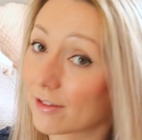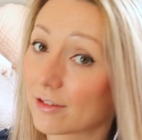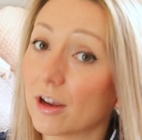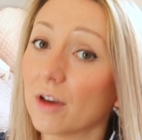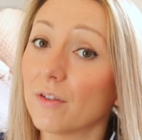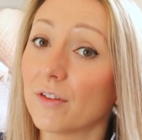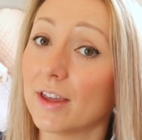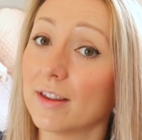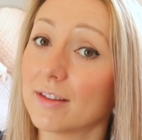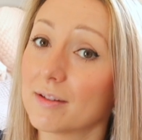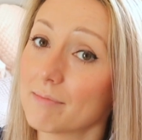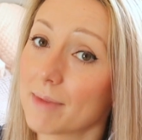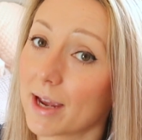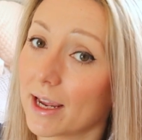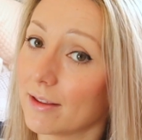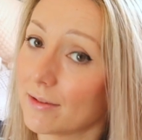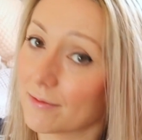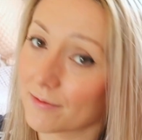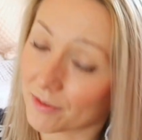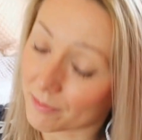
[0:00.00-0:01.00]
stuff is
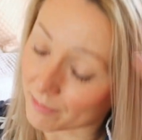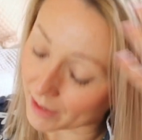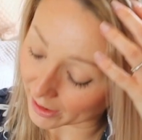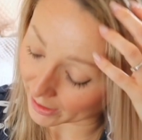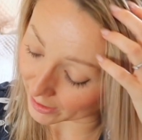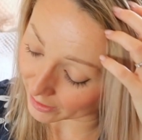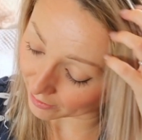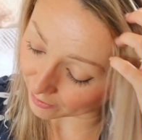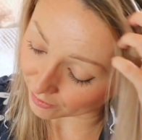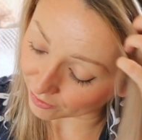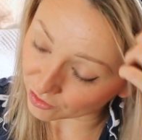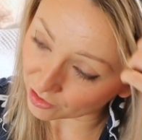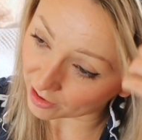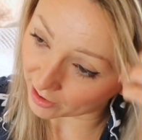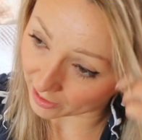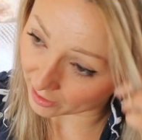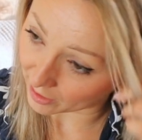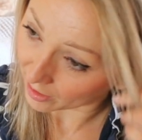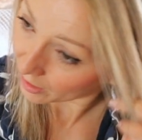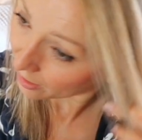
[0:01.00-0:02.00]
amazing for making it
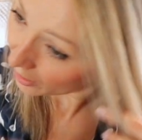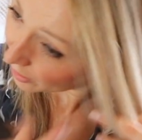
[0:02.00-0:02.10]
straight,